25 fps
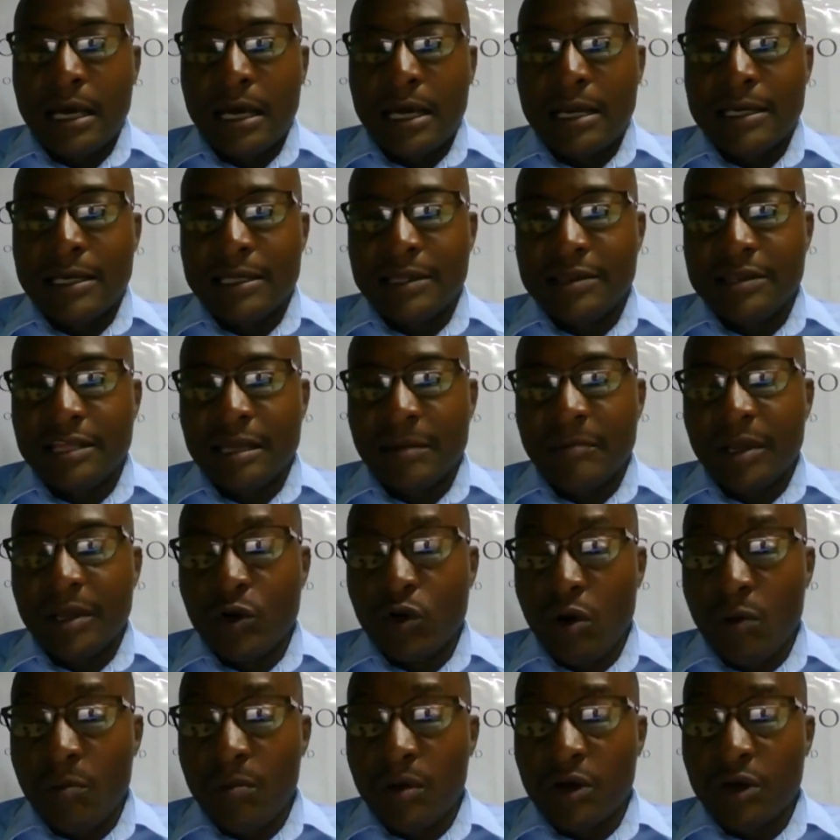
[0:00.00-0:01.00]
lithium, and
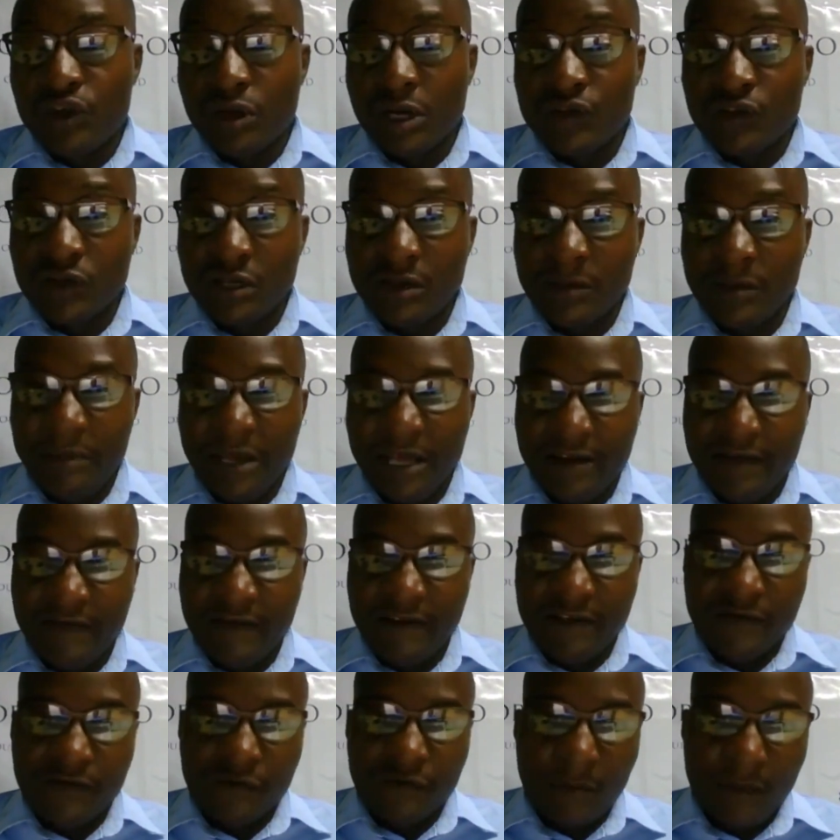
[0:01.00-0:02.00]
cobalt to actually
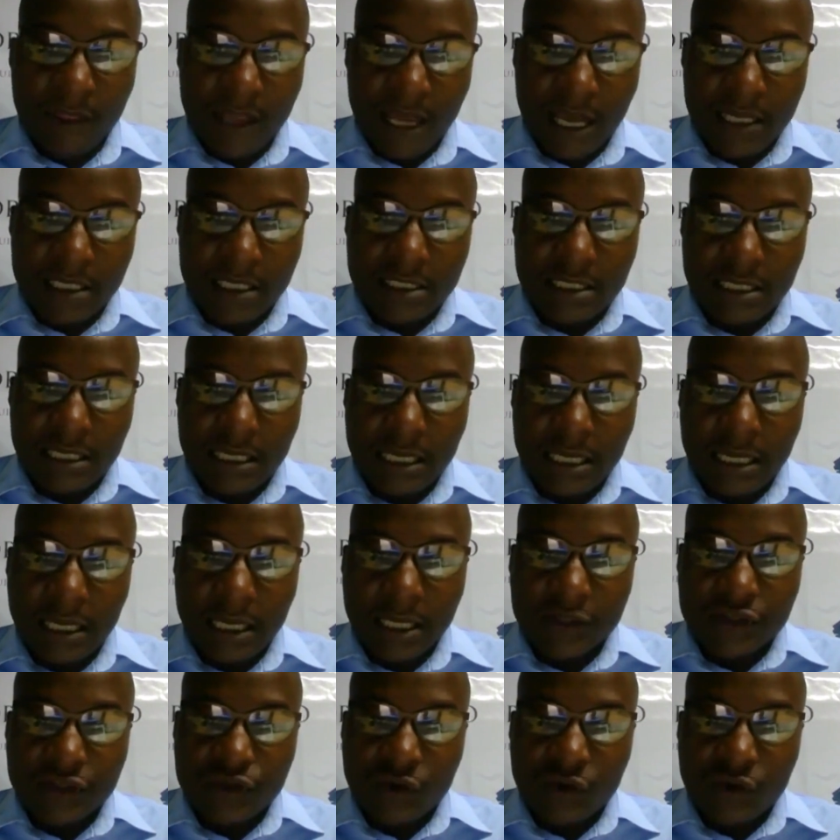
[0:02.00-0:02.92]
benefit from that.